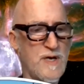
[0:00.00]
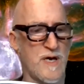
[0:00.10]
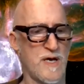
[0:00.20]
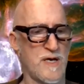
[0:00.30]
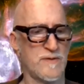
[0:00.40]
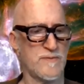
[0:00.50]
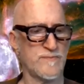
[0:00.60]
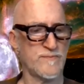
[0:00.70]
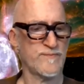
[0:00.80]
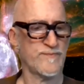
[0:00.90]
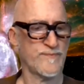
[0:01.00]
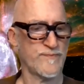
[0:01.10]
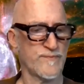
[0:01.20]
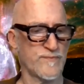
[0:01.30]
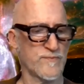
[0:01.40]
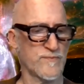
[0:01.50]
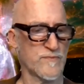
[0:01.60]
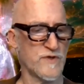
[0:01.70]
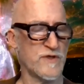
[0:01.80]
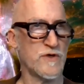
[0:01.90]
Um,
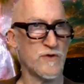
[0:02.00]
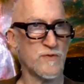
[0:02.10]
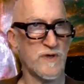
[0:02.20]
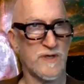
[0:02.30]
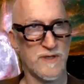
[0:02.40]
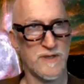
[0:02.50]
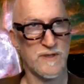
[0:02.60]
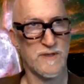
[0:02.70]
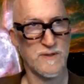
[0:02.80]
you know, uh,